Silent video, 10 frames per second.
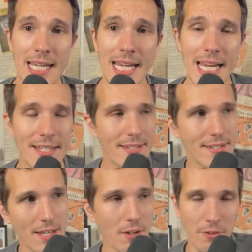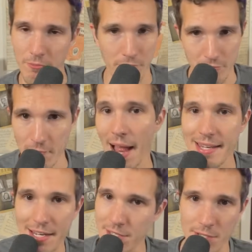It's still not
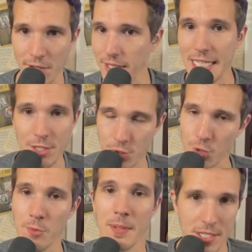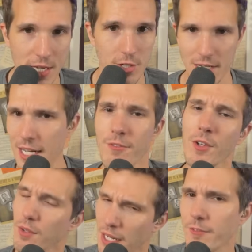necessarily his true position, if
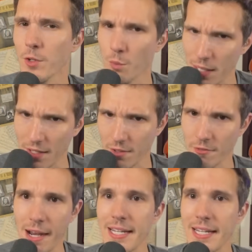you will, right?